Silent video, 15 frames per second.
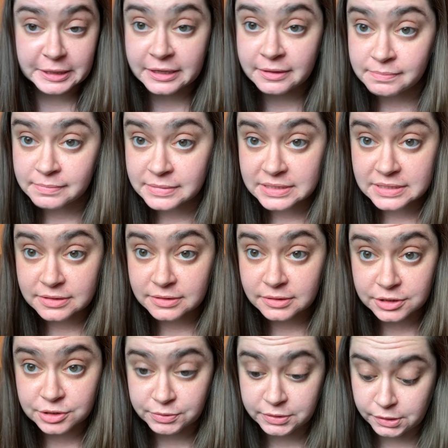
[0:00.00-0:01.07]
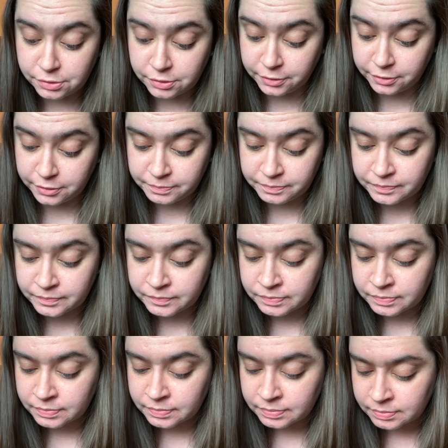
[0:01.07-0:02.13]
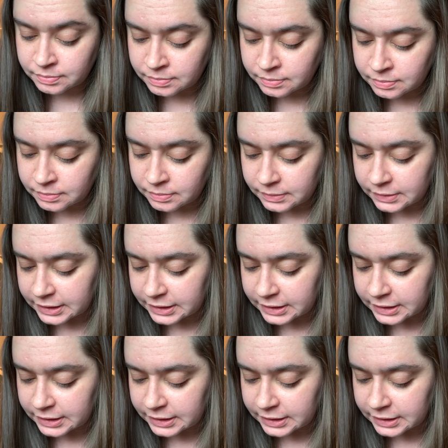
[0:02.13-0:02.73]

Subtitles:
p.m., still the 23rd. And